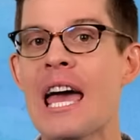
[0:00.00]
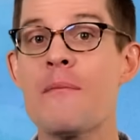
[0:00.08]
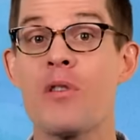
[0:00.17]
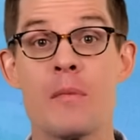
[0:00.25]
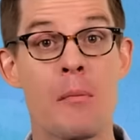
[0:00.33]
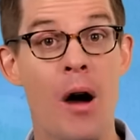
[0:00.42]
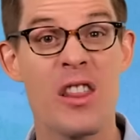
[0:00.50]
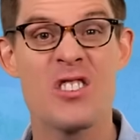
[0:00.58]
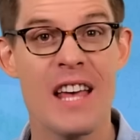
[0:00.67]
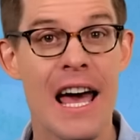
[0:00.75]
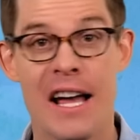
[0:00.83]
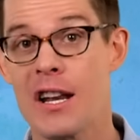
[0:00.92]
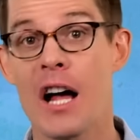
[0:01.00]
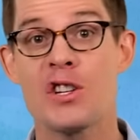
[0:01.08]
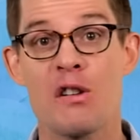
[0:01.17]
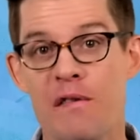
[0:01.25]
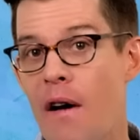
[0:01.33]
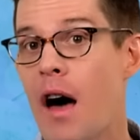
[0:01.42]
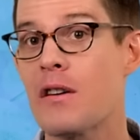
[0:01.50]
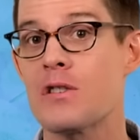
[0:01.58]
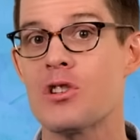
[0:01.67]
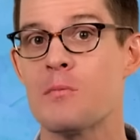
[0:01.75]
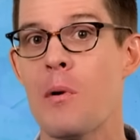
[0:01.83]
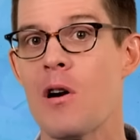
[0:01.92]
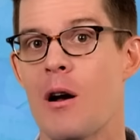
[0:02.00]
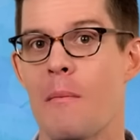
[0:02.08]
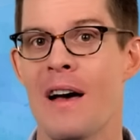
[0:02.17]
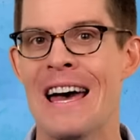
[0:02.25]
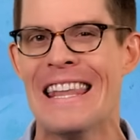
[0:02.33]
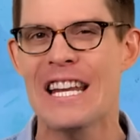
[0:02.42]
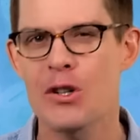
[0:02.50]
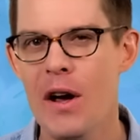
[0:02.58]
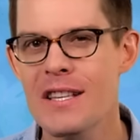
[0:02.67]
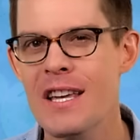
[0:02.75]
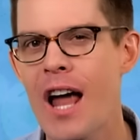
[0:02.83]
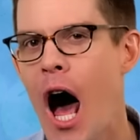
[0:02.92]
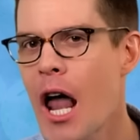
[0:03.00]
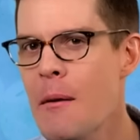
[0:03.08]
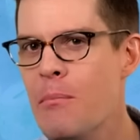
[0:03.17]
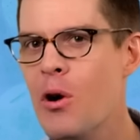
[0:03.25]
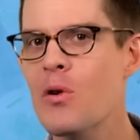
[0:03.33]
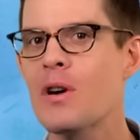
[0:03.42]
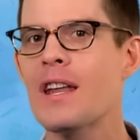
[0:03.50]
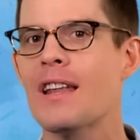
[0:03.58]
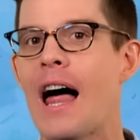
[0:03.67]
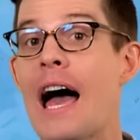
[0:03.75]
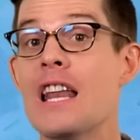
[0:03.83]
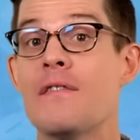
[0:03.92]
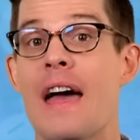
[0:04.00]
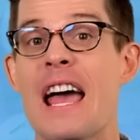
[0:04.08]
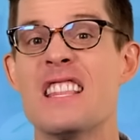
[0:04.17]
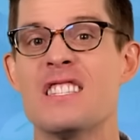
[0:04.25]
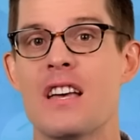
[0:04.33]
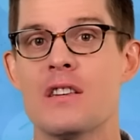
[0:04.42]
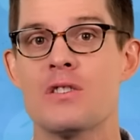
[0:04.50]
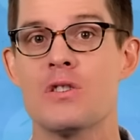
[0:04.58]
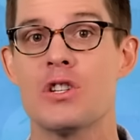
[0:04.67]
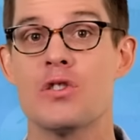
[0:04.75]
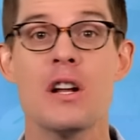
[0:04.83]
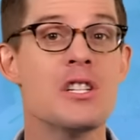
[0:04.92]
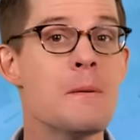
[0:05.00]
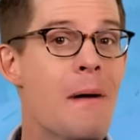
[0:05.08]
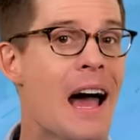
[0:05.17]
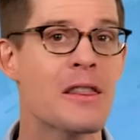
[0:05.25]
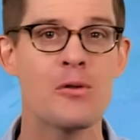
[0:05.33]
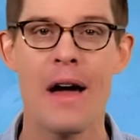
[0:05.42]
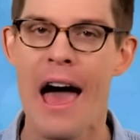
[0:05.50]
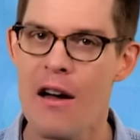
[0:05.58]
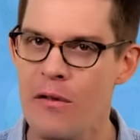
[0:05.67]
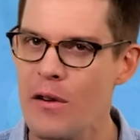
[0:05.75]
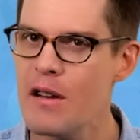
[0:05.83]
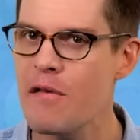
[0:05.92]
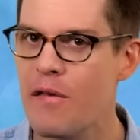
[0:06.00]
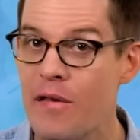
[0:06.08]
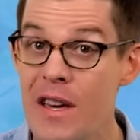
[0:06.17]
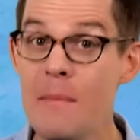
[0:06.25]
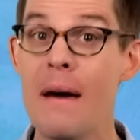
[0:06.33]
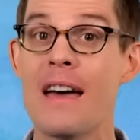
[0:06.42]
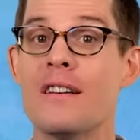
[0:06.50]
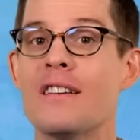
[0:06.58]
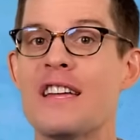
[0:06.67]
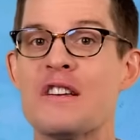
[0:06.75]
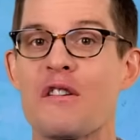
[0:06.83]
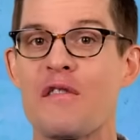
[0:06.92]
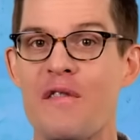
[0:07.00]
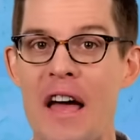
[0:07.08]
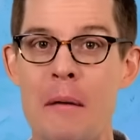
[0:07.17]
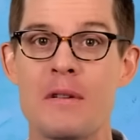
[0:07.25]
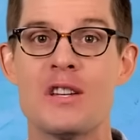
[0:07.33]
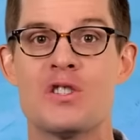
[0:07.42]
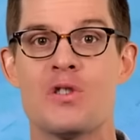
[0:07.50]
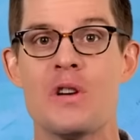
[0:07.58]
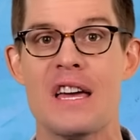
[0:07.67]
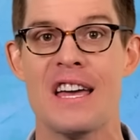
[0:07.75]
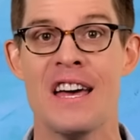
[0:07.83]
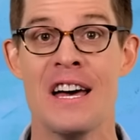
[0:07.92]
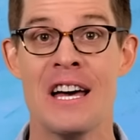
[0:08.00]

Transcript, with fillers: came from your mother's egg, not your father's sperm. They trace an unbroken line of ancestors, stretching back through every female in your family tree.